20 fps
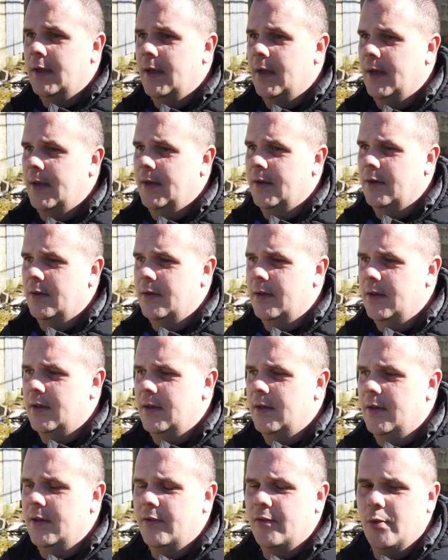And
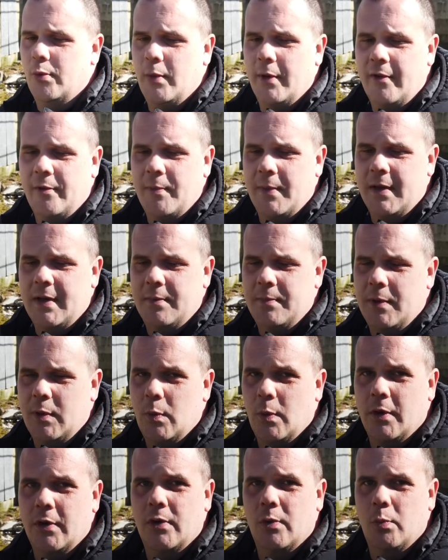it's always made me
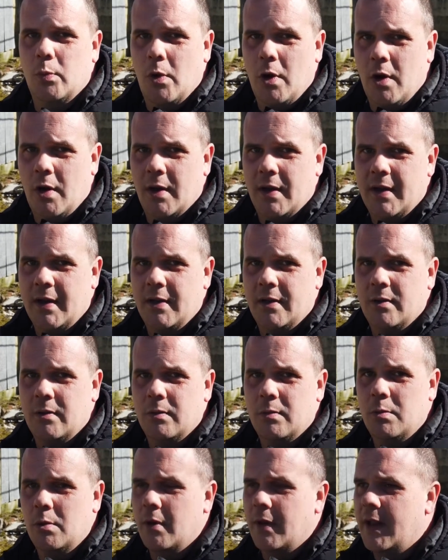wonder why.
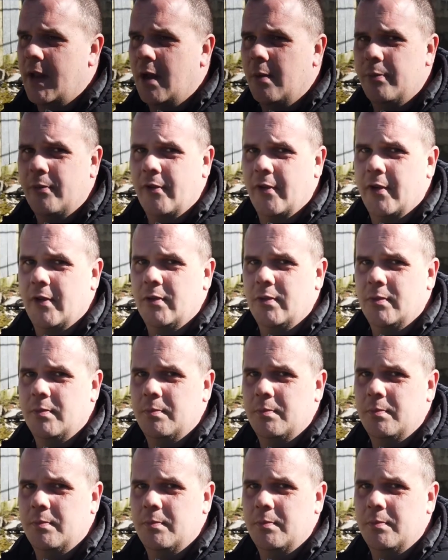What are they up to?